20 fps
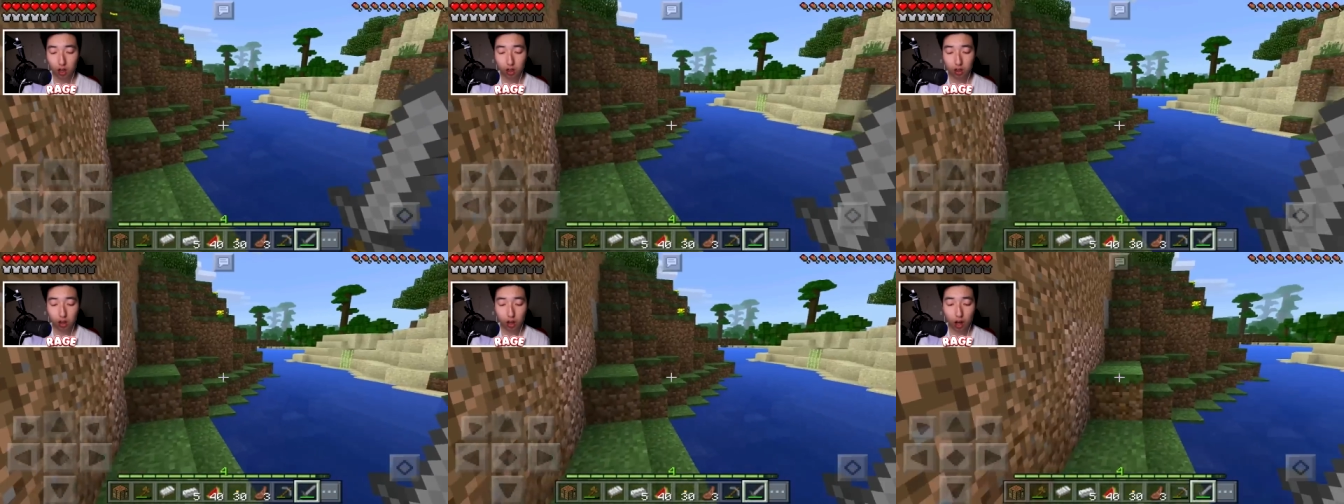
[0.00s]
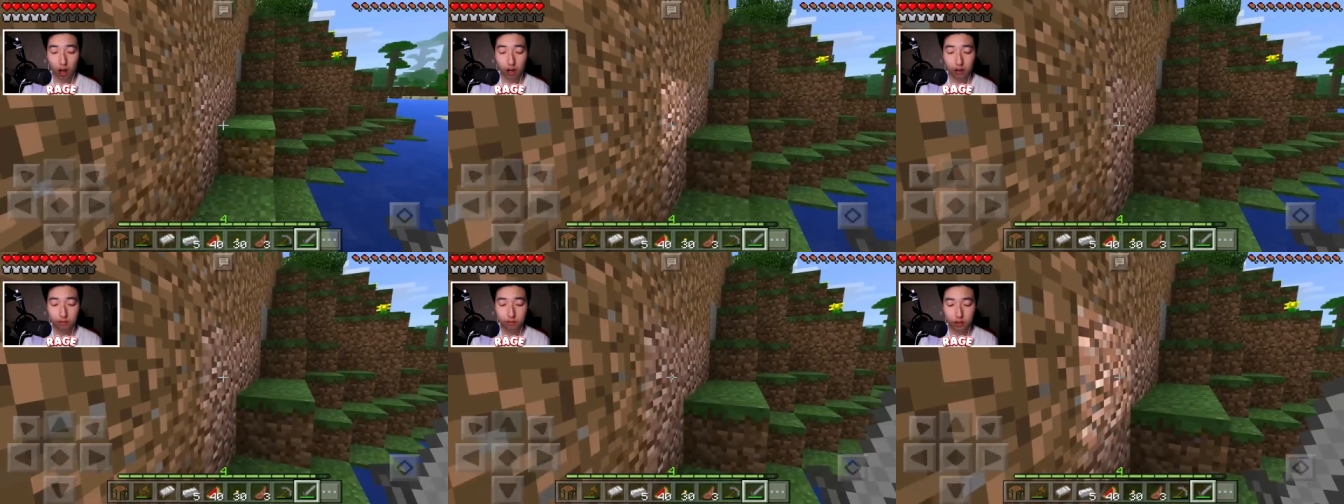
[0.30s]
a
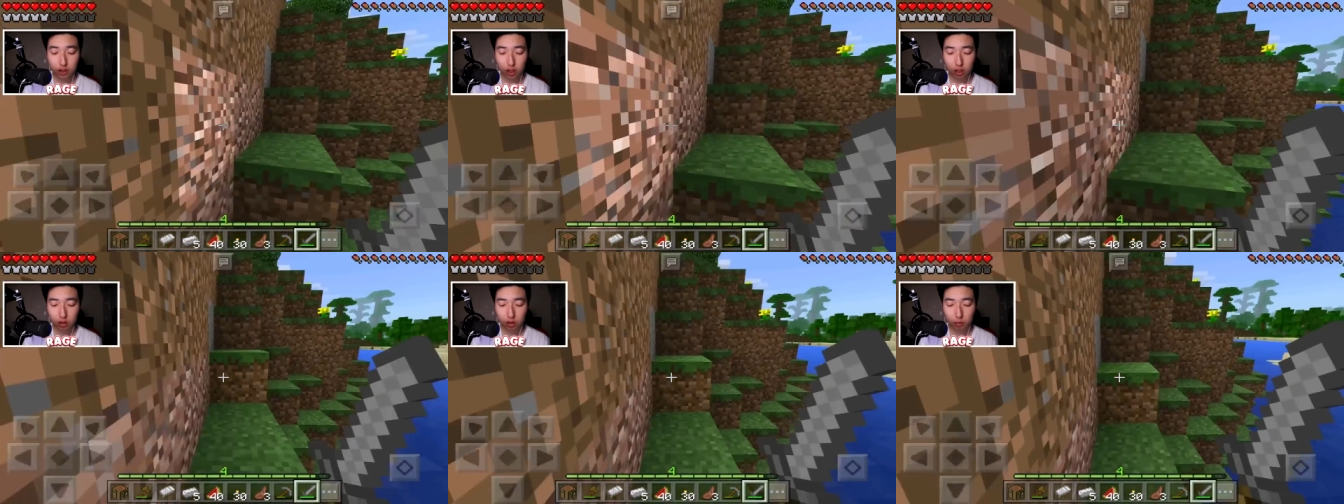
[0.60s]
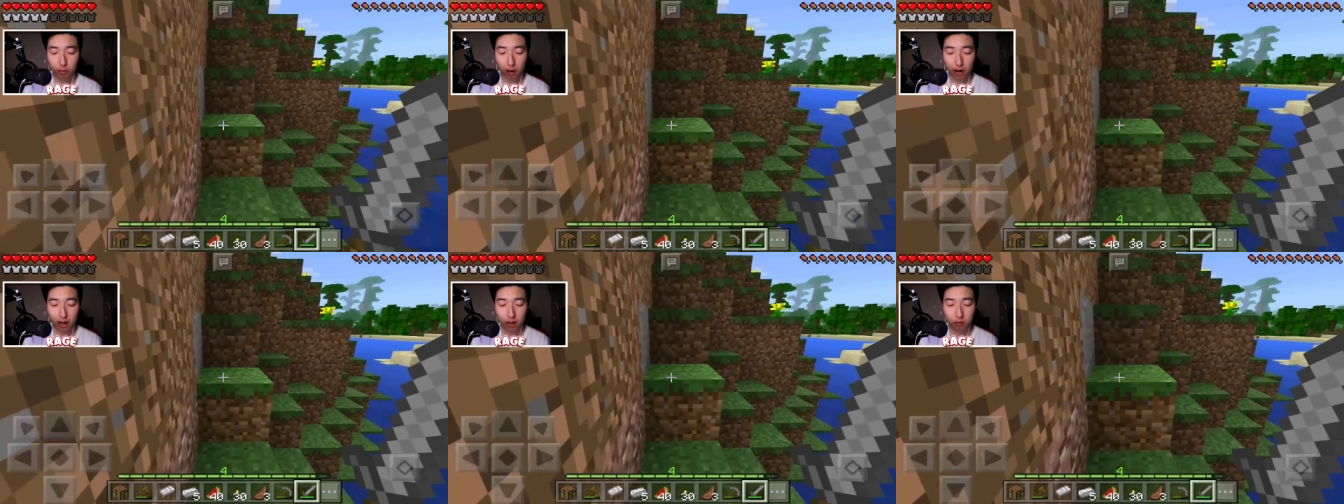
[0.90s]
lot of
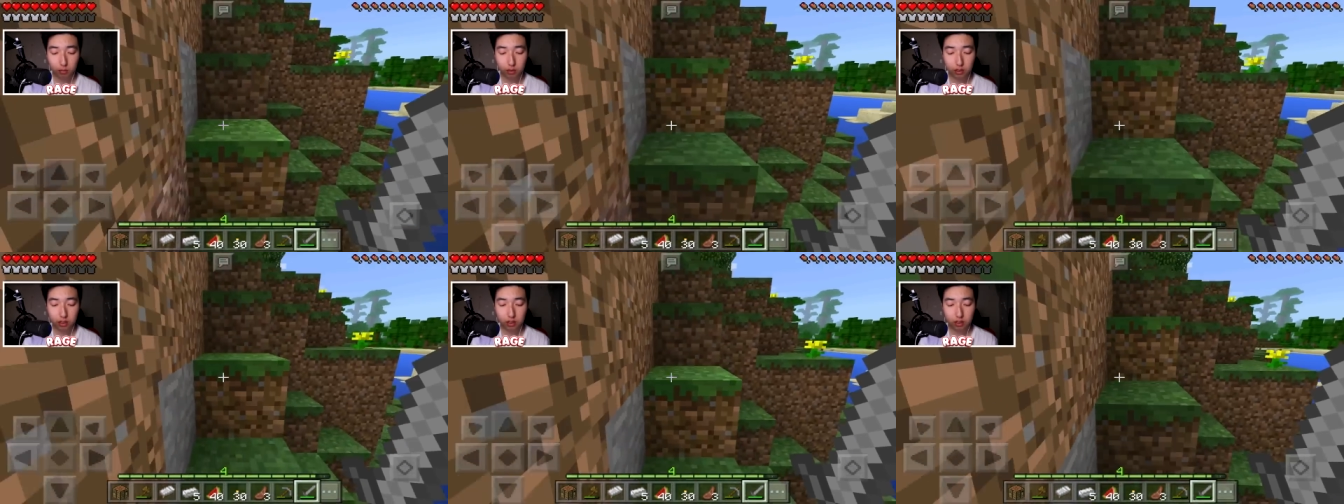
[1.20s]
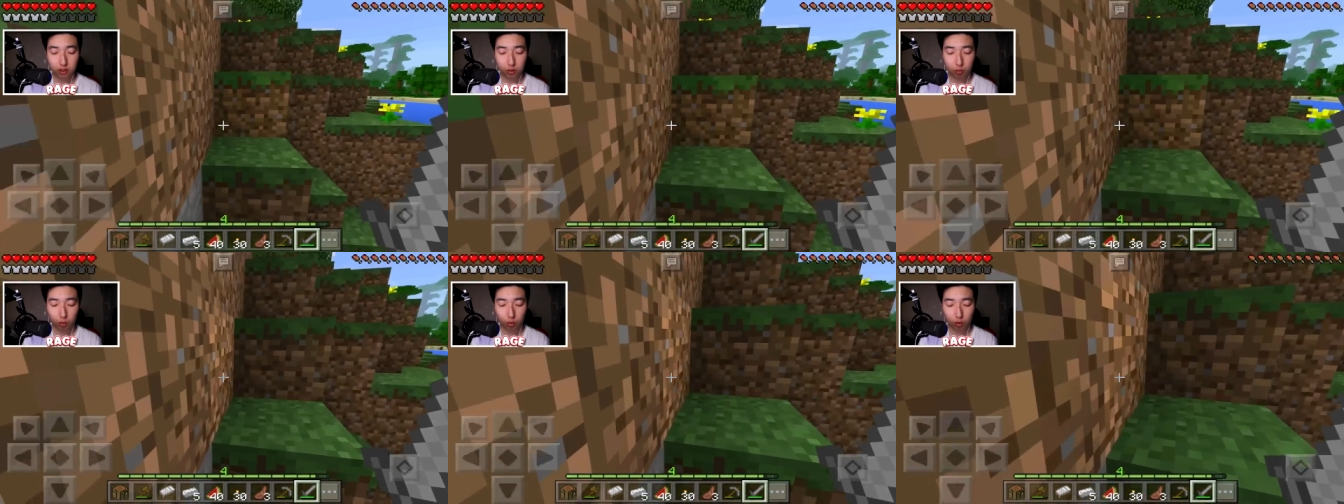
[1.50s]
jungle biomes
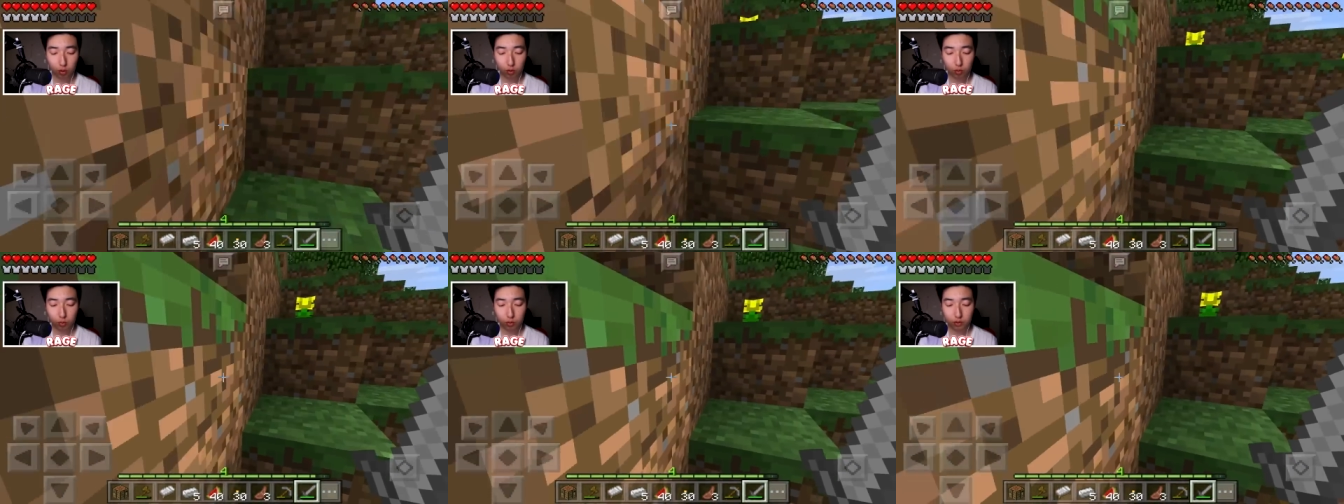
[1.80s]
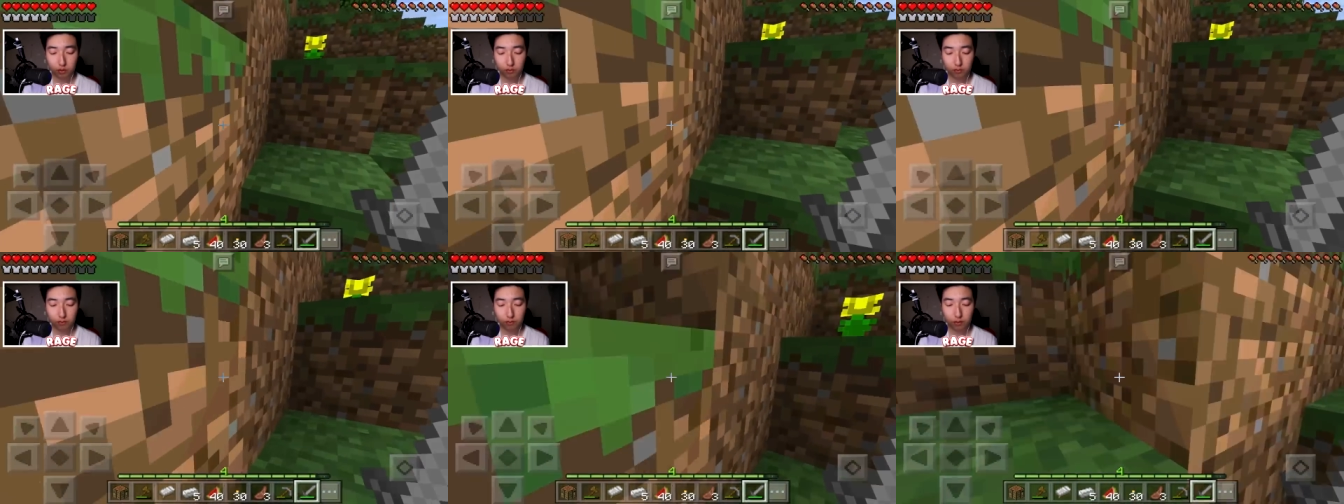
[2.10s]
in this
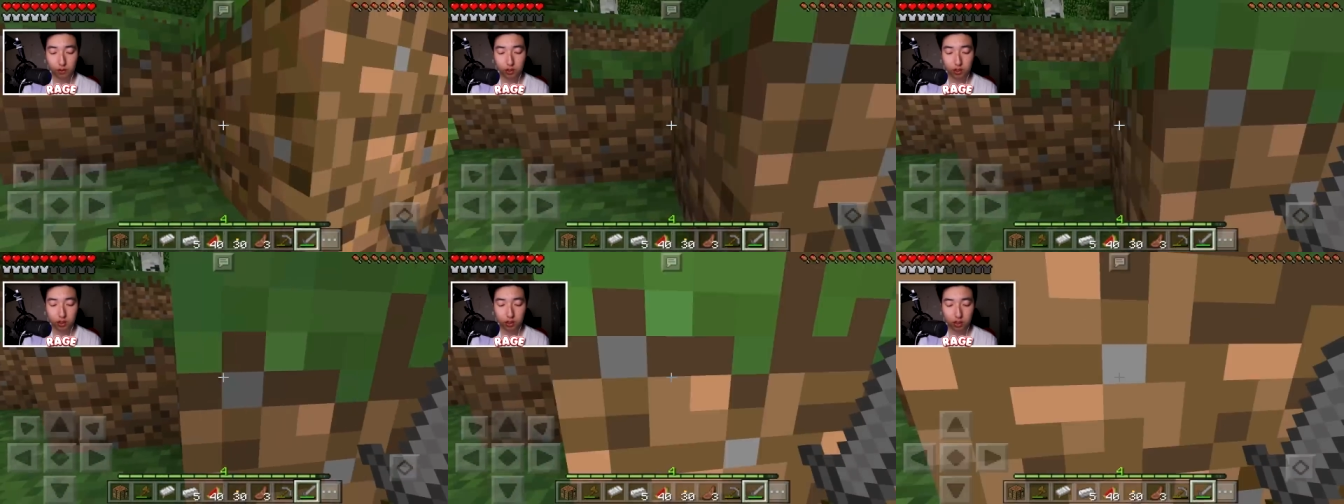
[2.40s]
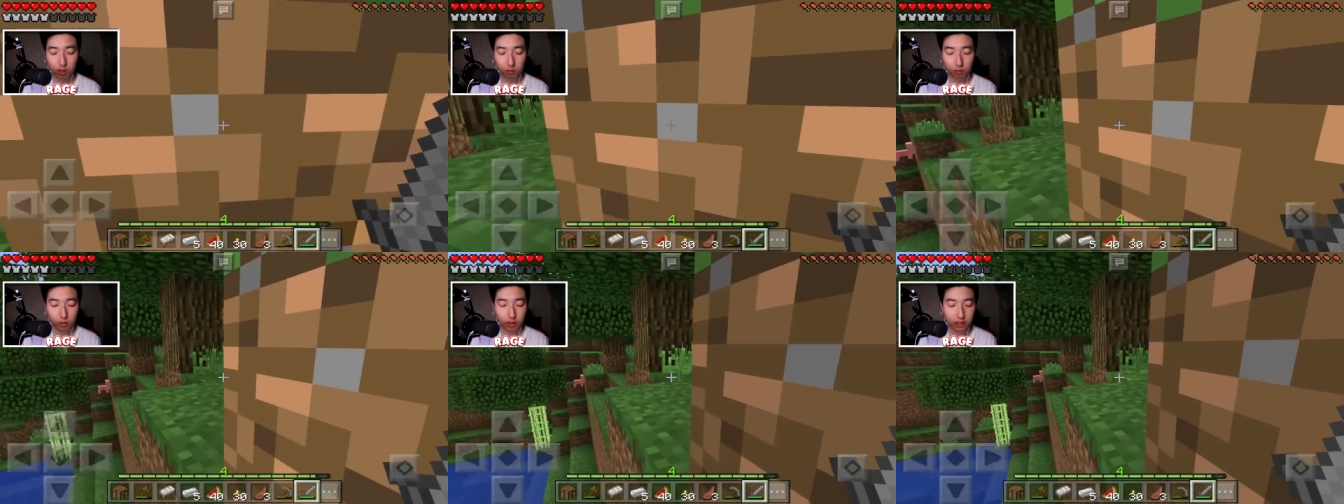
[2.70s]
world for
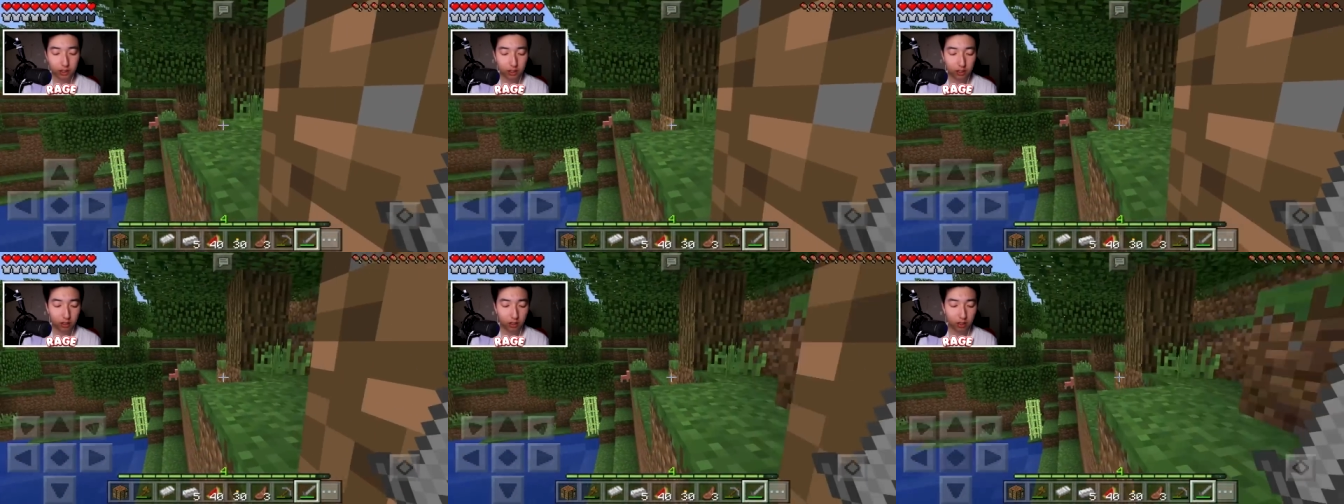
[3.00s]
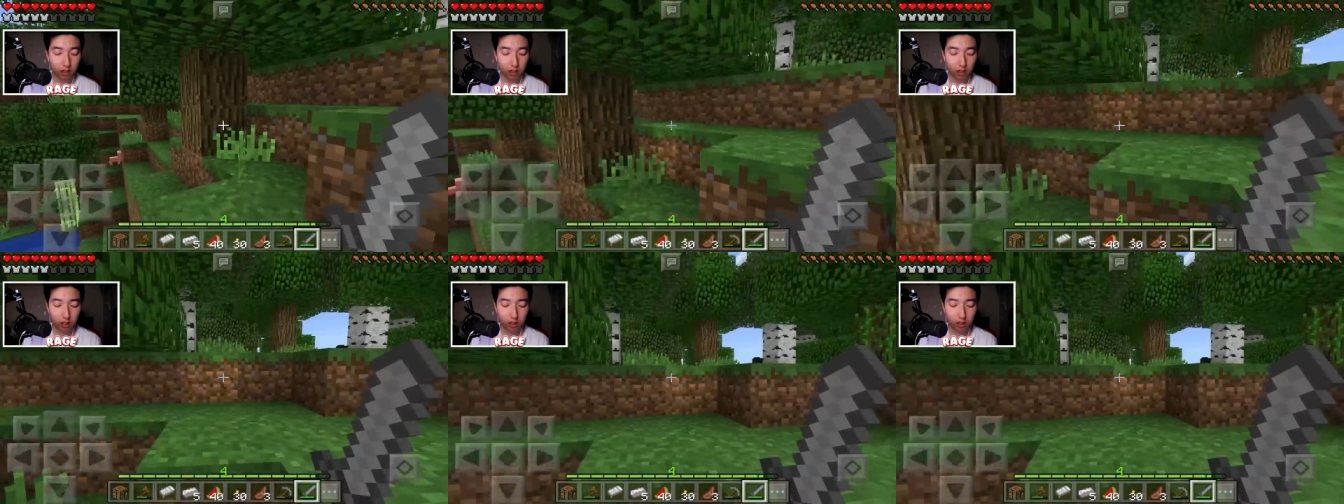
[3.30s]
some reason.